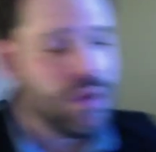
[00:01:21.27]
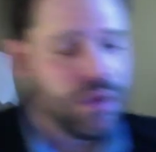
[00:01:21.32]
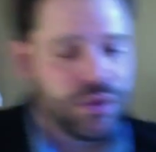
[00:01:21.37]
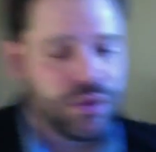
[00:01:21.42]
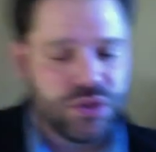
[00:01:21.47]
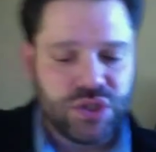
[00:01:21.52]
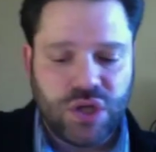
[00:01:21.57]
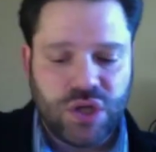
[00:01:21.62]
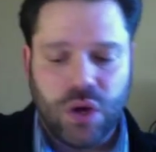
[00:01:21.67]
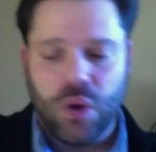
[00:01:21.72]

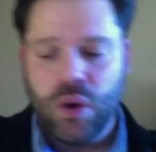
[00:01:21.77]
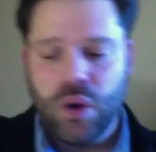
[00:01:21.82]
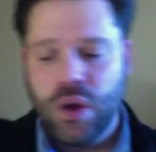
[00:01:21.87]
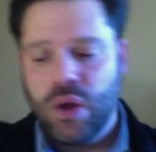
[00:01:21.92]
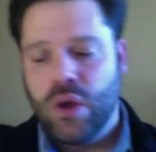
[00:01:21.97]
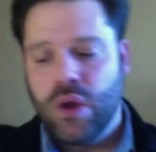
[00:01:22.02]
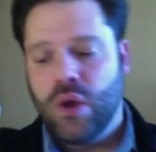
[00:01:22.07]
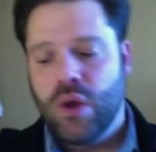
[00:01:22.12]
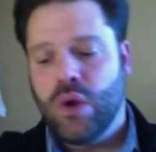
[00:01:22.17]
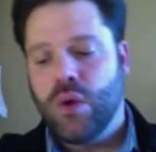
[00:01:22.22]
So
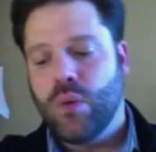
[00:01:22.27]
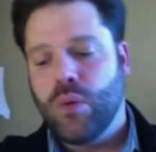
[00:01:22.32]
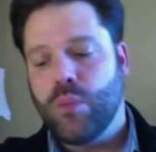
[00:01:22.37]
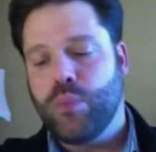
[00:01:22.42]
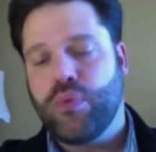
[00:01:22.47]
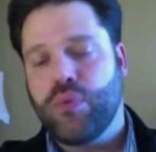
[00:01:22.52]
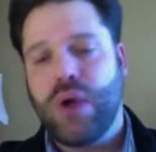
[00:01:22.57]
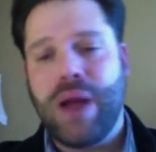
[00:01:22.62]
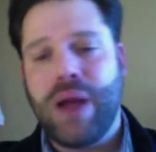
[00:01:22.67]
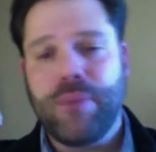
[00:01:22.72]

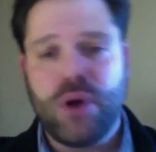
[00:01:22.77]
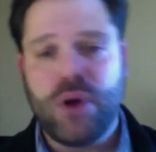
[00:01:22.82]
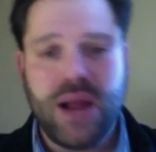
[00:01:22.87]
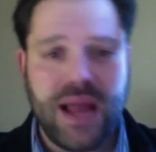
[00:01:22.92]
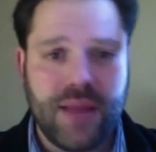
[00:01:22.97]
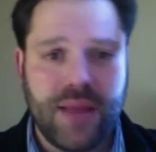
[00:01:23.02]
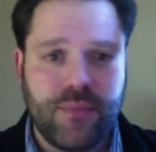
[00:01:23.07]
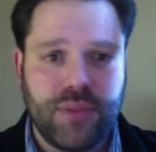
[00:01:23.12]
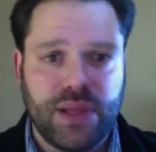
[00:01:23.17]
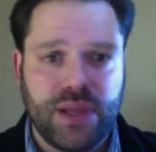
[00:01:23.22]
proper
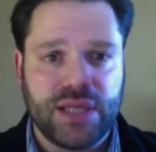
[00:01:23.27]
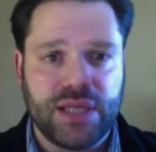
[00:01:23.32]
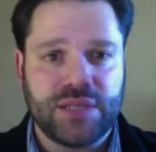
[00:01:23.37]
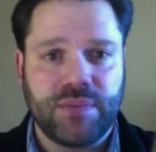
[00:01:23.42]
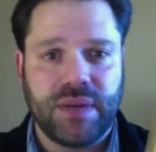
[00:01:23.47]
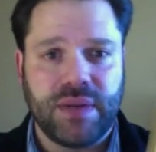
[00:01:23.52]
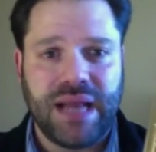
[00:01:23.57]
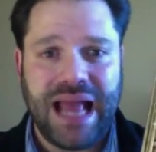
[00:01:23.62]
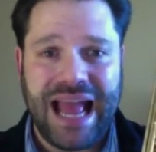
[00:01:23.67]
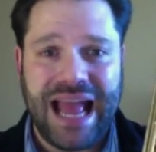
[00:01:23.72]
hand
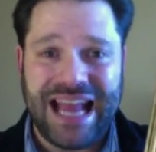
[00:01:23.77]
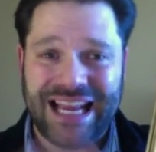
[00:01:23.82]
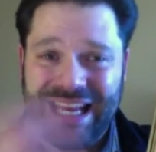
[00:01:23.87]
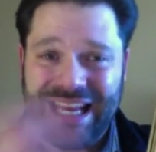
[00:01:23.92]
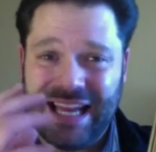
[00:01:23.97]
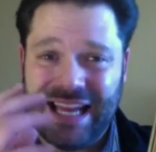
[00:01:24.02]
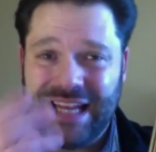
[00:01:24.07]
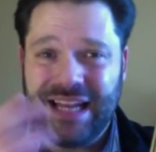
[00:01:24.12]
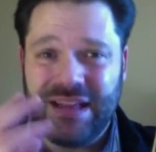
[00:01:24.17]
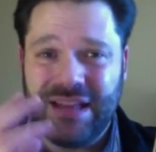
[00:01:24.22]
placement and
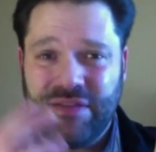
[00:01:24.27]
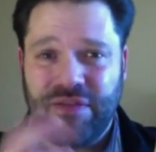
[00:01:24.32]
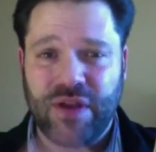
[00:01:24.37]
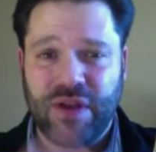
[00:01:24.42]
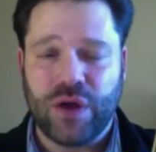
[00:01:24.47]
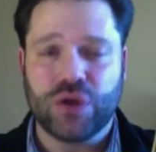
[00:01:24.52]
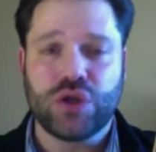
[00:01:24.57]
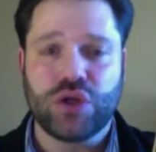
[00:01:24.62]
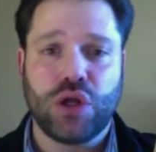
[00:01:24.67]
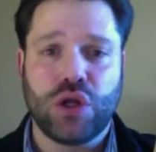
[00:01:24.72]
getting the
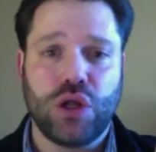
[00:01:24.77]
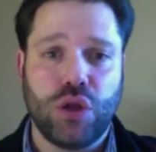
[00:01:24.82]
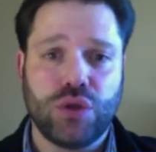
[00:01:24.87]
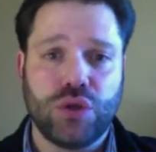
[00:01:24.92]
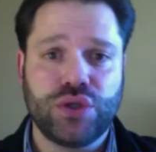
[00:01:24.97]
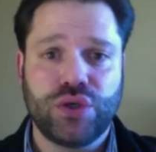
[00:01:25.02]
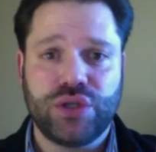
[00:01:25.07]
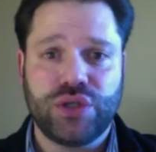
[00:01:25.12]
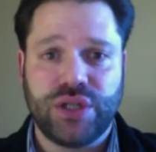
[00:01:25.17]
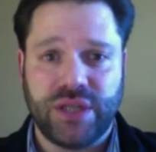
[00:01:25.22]
fingers
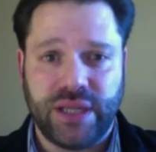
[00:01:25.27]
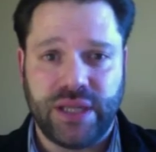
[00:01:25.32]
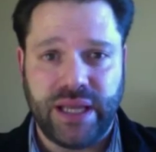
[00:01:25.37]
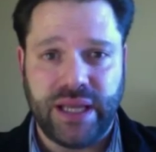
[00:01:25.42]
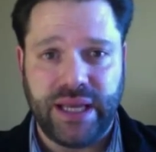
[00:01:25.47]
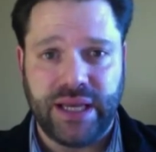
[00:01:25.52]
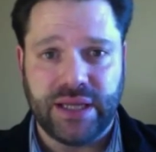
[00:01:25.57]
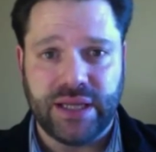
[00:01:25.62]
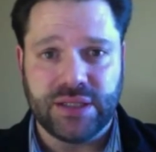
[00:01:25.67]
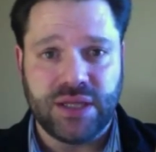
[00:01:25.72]
closer to the
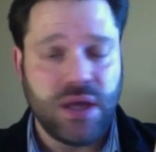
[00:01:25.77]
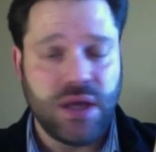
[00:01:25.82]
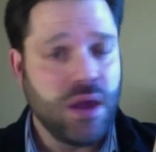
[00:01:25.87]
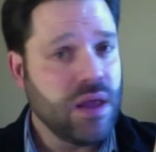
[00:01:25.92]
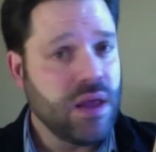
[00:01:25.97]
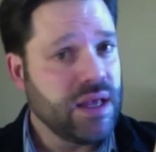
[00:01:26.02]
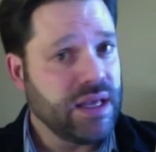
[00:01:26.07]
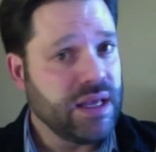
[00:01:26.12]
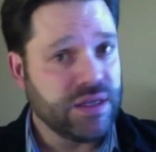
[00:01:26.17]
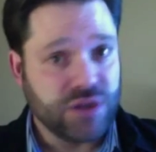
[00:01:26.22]
keys
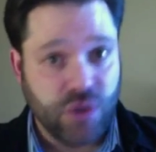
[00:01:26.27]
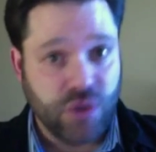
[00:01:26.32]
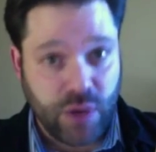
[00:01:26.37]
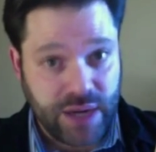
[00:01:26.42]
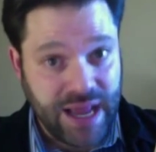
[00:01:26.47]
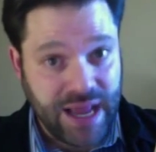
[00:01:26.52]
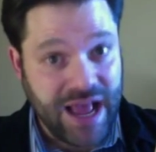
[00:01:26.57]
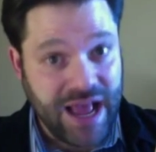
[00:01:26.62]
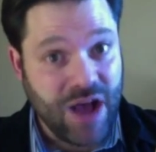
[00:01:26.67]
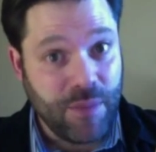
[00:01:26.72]
is going
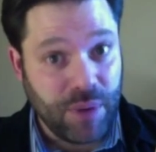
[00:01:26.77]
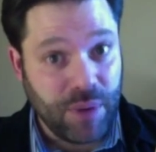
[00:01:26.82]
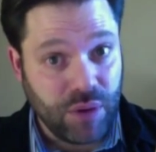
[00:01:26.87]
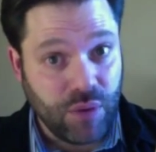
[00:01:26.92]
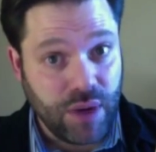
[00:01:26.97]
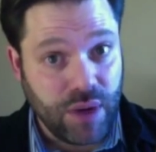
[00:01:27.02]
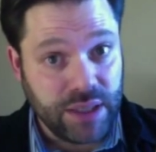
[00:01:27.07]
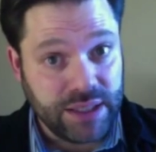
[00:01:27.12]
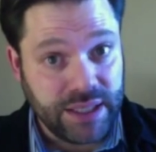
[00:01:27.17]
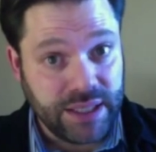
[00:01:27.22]
to help a
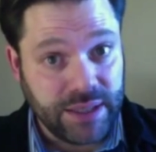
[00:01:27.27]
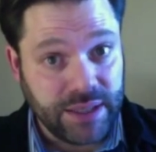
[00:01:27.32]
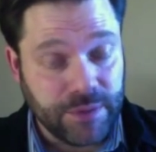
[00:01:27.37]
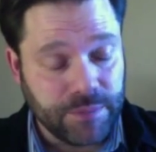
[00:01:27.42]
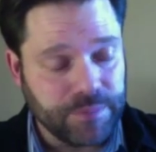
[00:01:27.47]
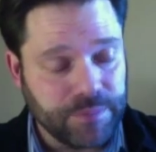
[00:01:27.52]
great deal.